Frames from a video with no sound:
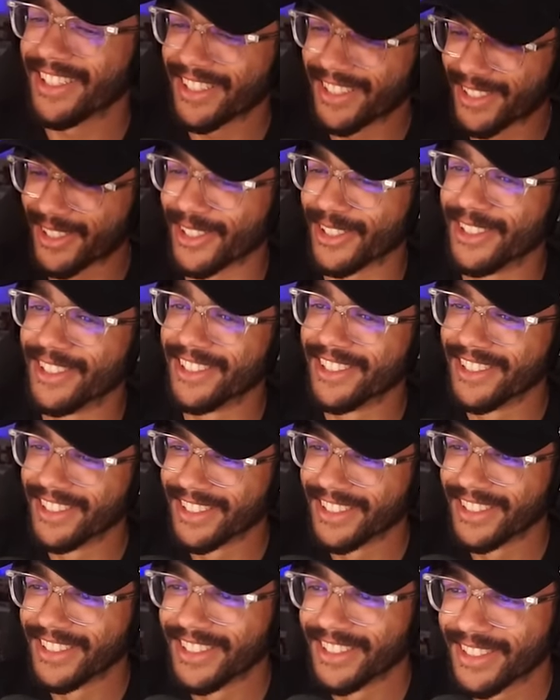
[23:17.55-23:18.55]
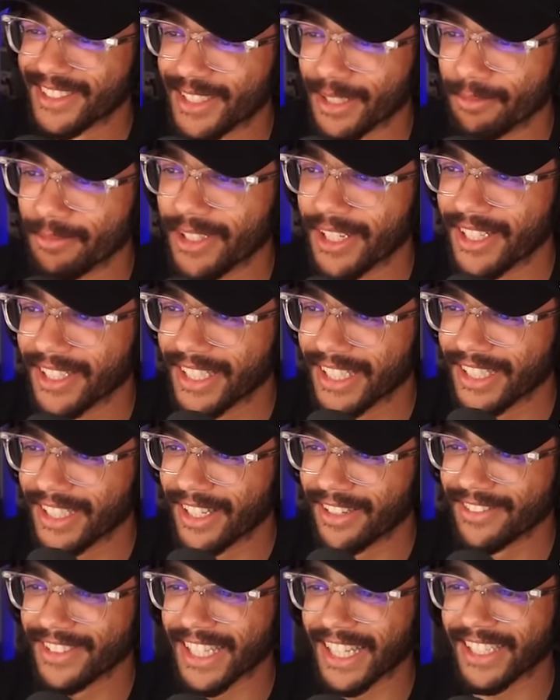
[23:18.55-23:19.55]
True. Tim Duncan
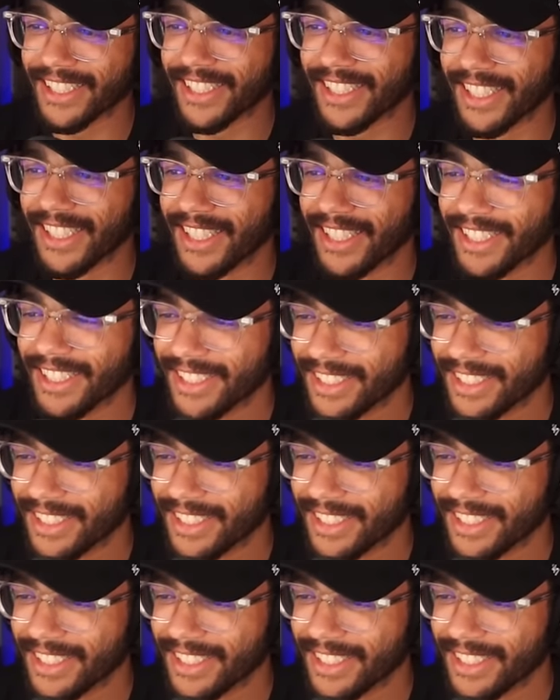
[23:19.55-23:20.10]
loves that shit.